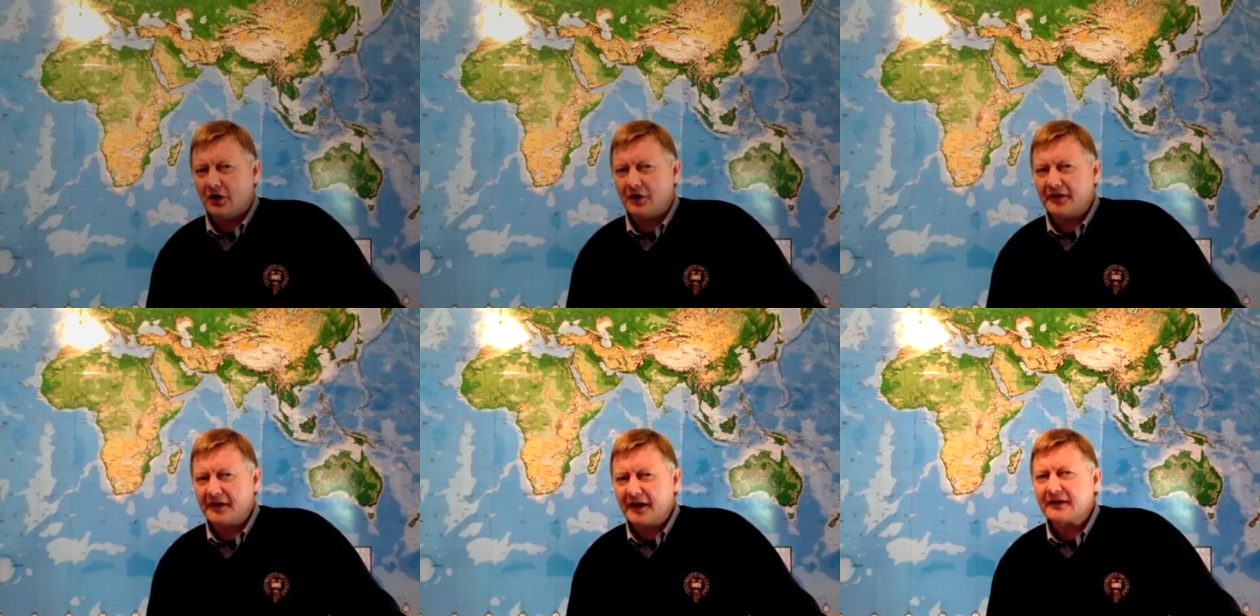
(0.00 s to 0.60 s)
On
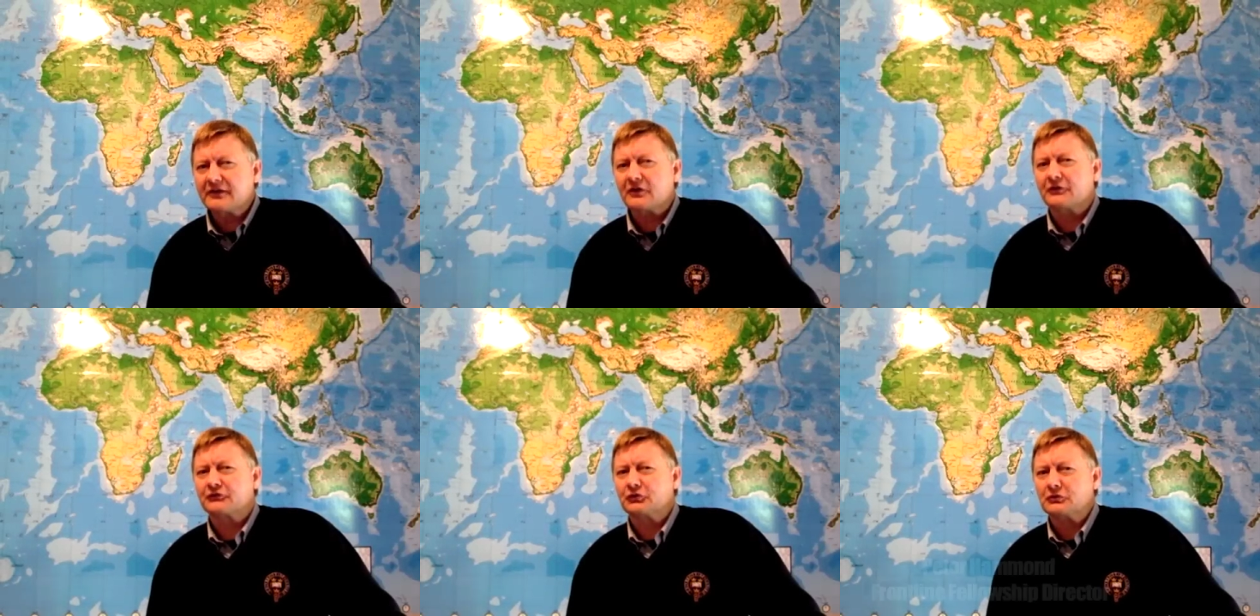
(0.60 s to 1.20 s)
the ninth
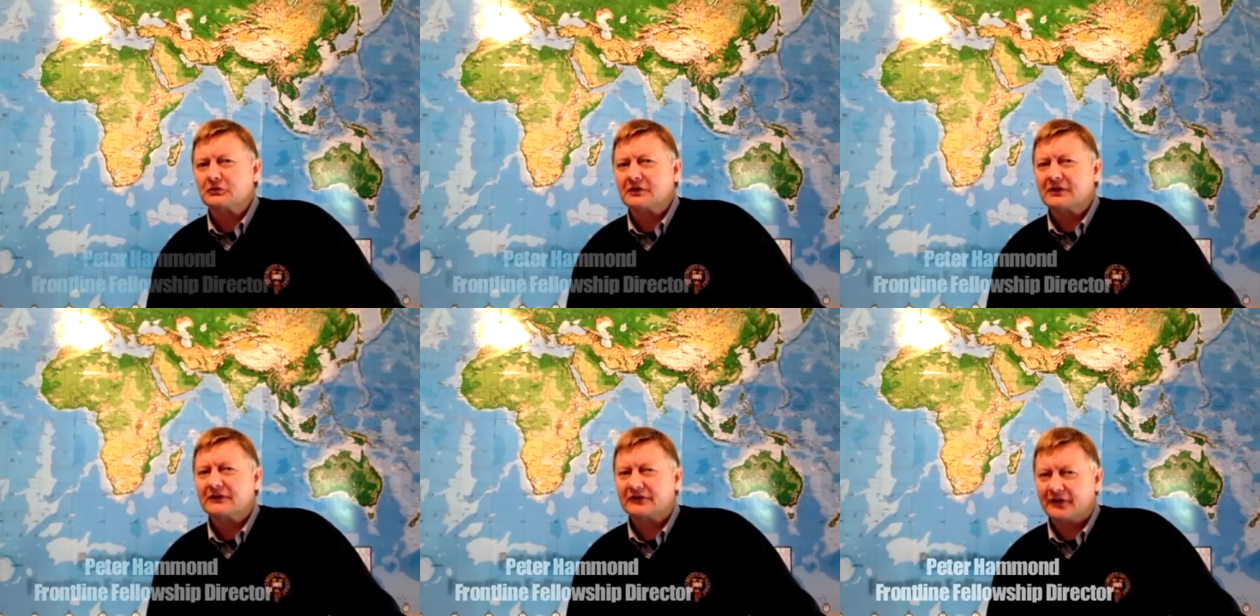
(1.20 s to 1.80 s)
of June,
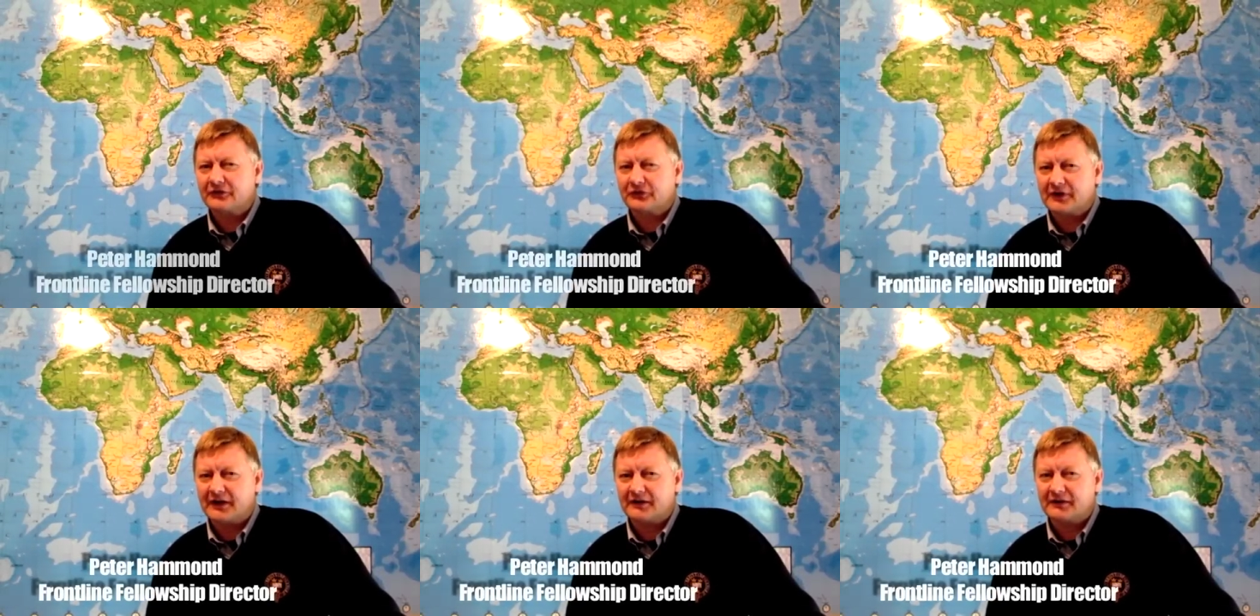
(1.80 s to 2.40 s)
South
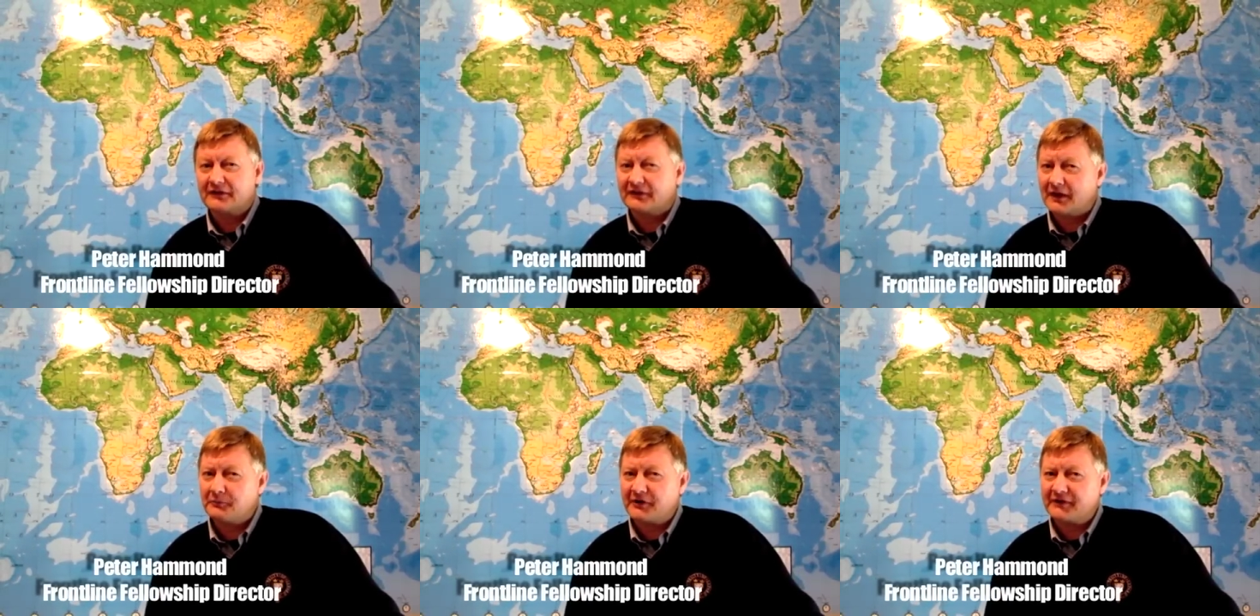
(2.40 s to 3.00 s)
Sudan
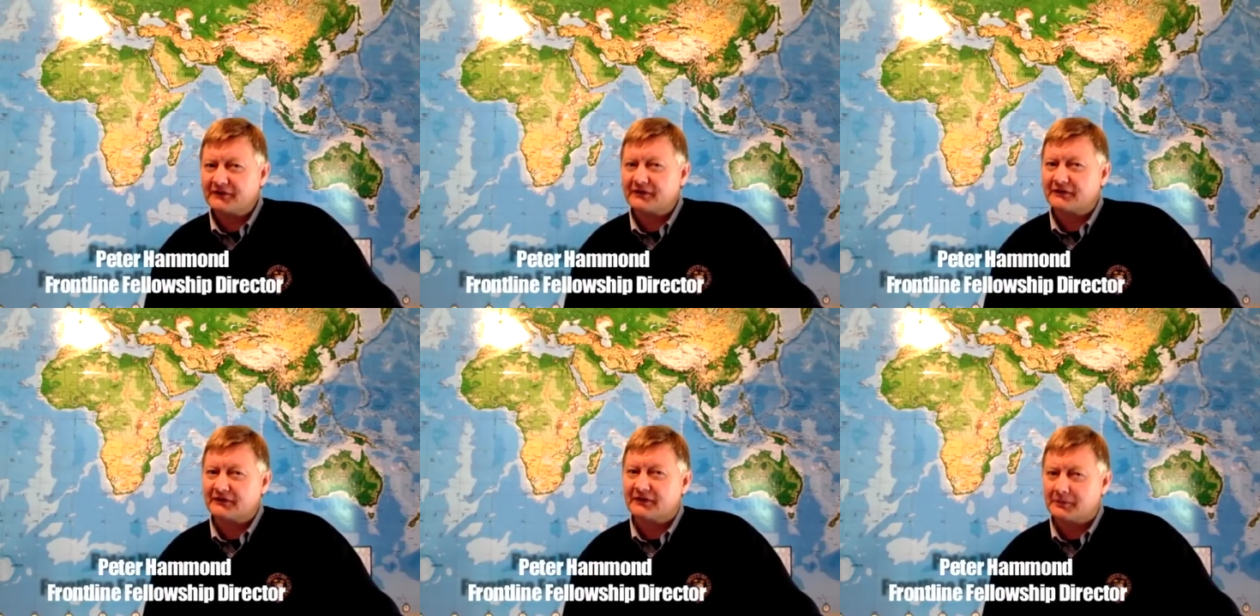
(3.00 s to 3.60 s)
celebrated
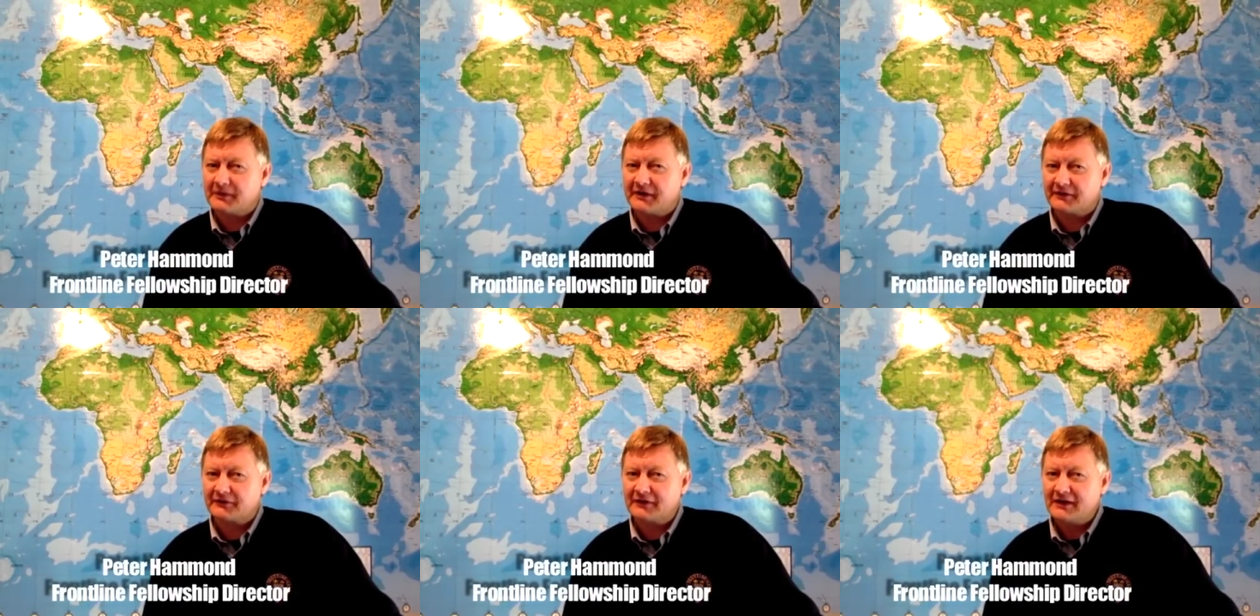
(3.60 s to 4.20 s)
its
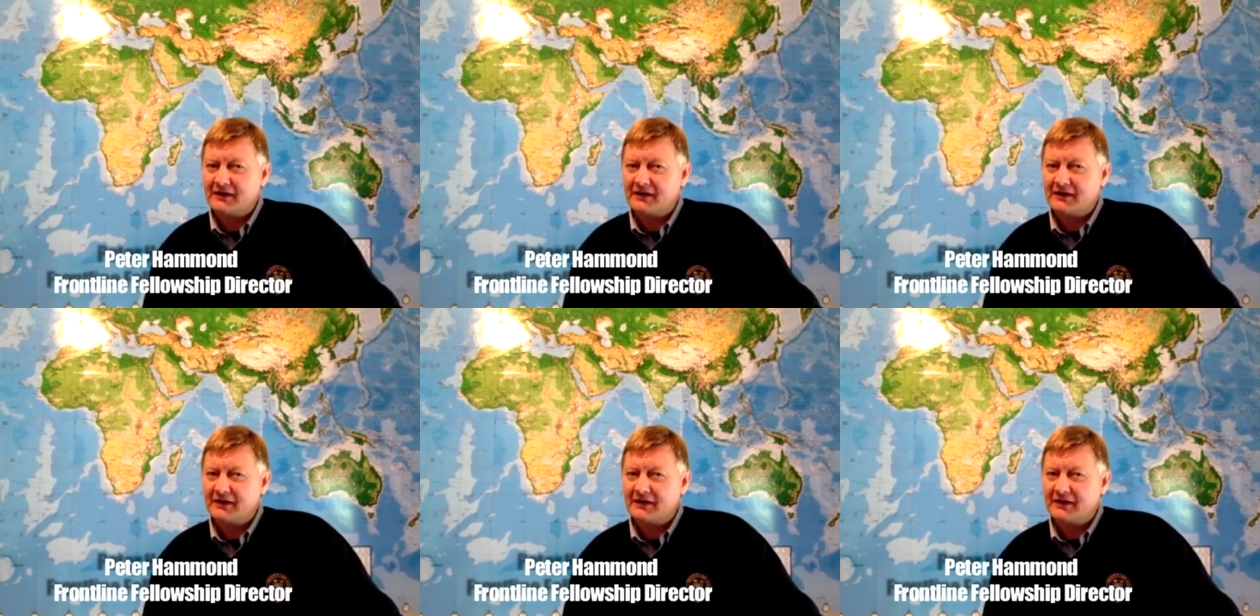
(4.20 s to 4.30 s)
independence.